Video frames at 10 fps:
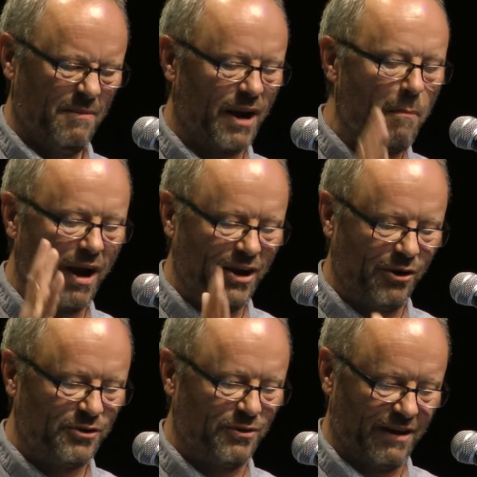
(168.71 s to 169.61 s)
But I might
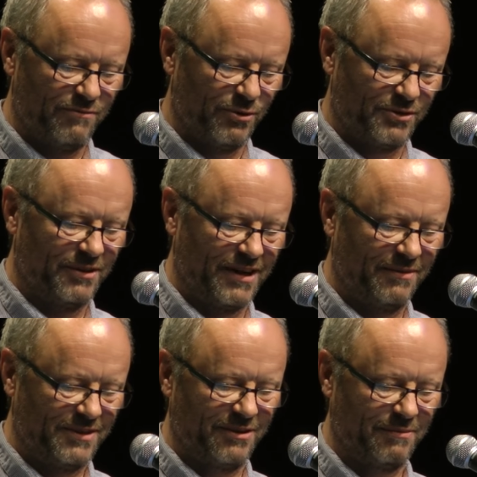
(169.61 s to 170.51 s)
not do that voice all the
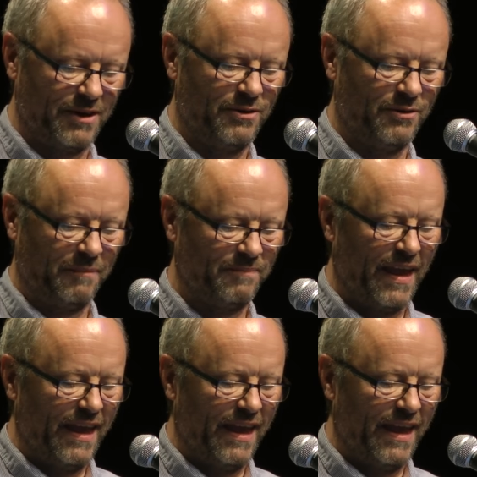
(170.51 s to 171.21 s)
time because it could be annoying.